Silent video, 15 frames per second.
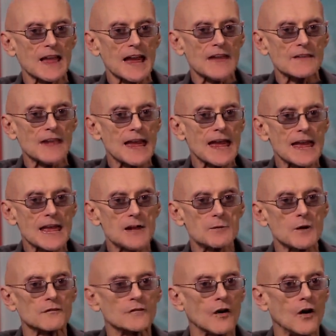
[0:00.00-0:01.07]
And the aim
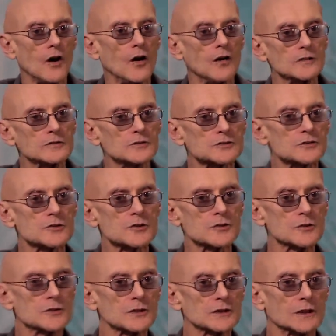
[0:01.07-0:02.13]
of all
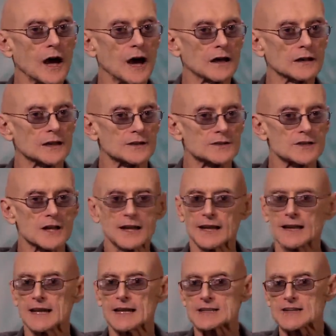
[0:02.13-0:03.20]
true knowledge
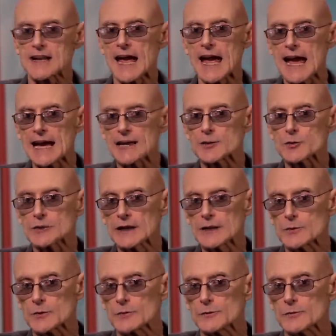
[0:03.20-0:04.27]
is to accurately
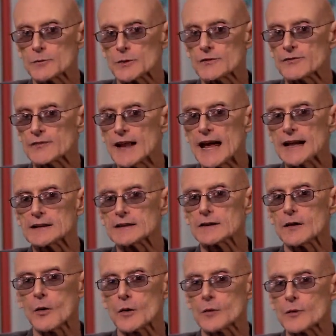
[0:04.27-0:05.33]
reflect
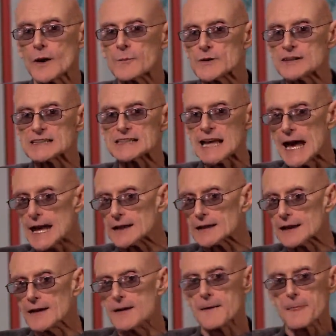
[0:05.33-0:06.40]
or represent
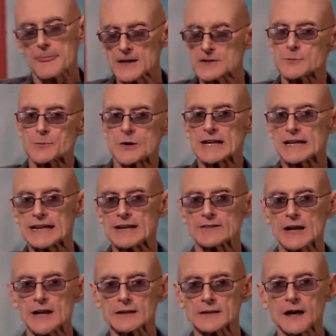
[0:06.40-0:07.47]
this
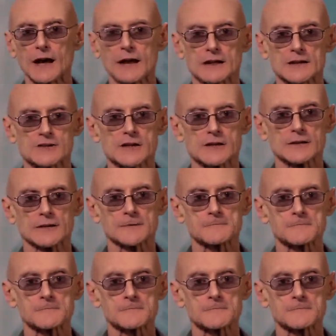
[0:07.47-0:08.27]
pre-given ontology.